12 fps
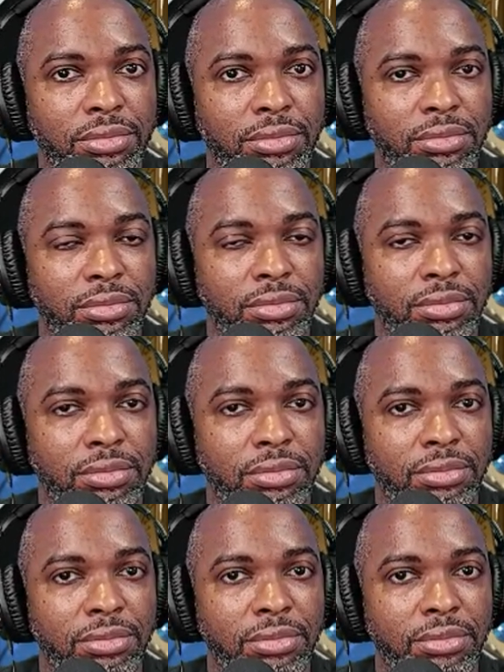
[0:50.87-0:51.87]

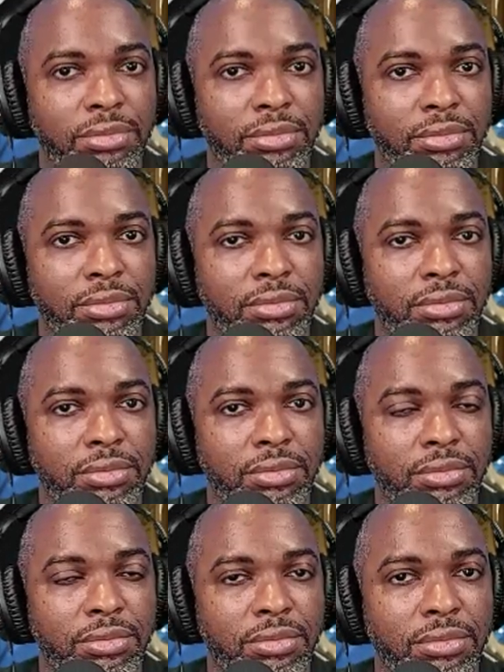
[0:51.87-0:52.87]

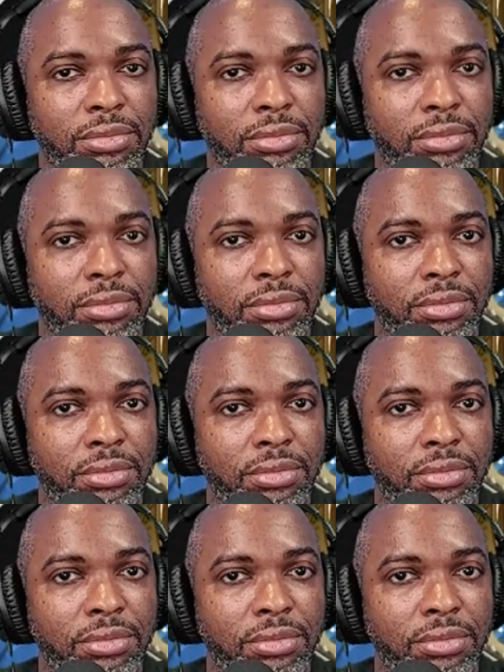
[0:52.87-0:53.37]
This person isn't speaking.